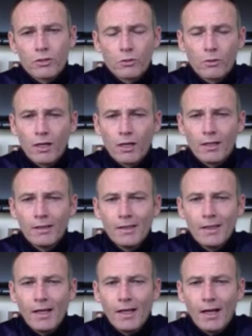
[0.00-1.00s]
So
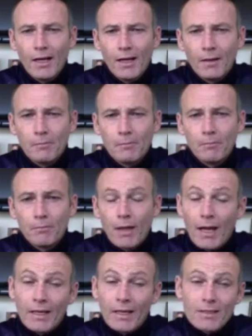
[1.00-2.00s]
and
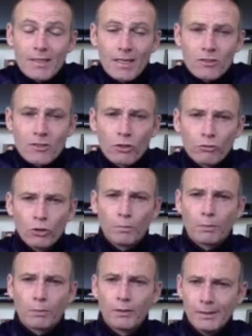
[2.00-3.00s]
it's a
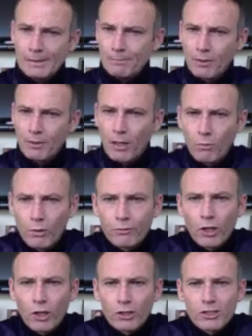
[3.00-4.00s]
group. We've
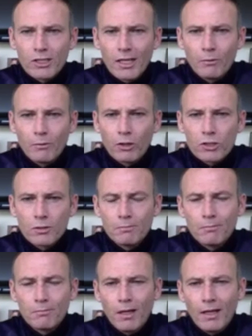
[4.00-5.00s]
got some. We've got
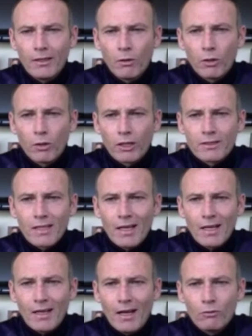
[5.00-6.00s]

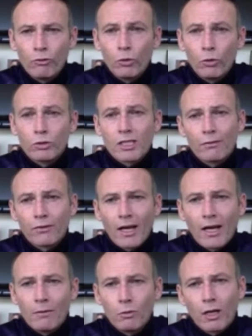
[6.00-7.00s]
a real tough
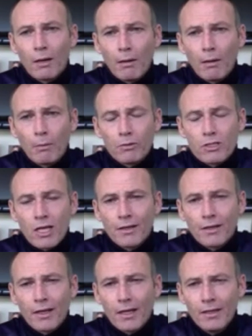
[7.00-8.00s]
game will come up on
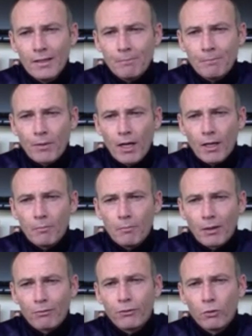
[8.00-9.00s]
Sunday, but
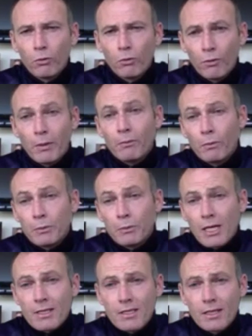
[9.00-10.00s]
I feel that we've been
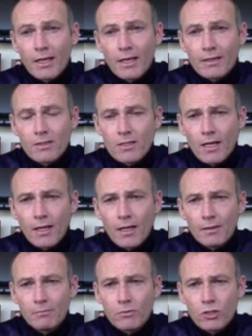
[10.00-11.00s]
tested against
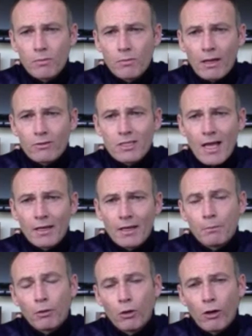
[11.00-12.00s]
some
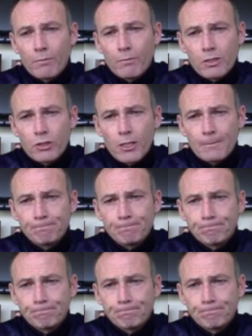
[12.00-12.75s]
outstanding programs this year.